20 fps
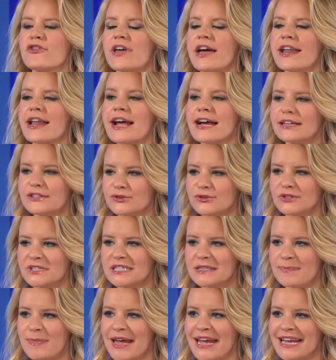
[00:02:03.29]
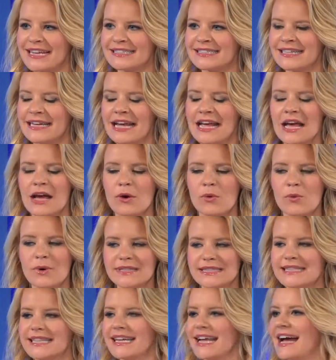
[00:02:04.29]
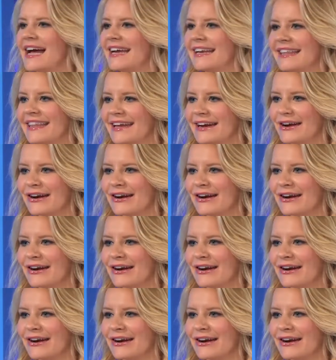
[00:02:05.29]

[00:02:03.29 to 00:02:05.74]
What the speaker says: for that extra space. What's the guide